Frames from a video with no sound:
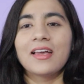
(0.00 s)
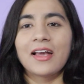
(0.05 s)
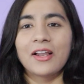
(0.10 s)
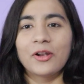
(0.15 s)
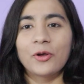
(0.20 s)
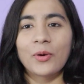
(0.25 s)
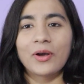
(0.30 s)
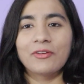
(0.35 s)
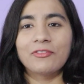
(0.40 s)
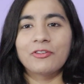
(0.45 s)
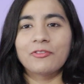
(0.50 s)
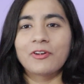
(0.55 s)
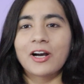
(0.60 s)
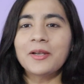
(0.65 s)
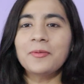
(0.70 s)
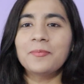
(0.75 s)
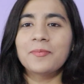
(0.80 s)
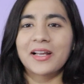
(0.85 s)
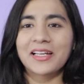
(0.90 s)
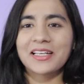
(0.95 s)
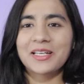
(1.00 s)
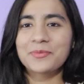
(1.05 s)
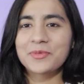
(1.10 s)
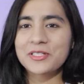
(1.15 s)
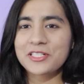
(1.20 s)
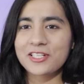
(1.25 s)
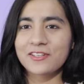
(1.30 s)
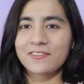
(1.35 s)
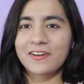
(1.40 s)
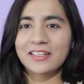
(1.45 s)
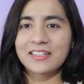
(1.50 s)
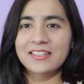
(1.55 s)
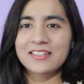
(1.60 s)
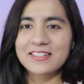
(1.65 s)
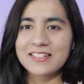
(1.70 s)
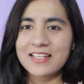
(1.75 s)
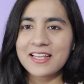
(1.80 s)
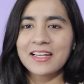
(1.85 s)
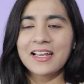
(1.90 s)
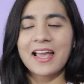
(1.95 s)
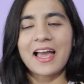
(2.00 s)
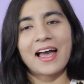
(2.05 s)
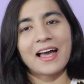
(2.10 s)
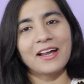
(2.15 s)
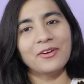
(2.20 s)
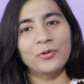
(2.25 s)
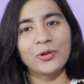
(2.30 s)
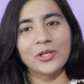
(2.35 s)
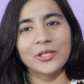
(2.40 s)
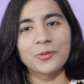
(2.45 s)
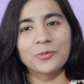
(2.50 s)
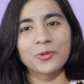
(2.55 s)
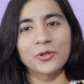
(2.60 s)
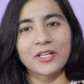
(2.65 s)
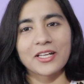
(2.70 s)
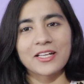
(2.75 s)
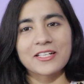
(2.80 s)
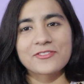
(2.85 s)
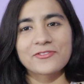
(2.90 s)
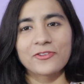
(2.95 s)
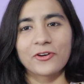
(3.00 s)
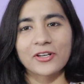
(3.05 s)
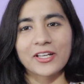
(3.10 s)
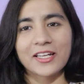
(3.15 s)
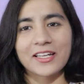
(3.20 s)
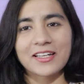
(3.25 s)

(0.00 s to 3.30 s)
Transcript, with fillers: Hello everyone, my name is Shivani Singh and welcome to Geeks for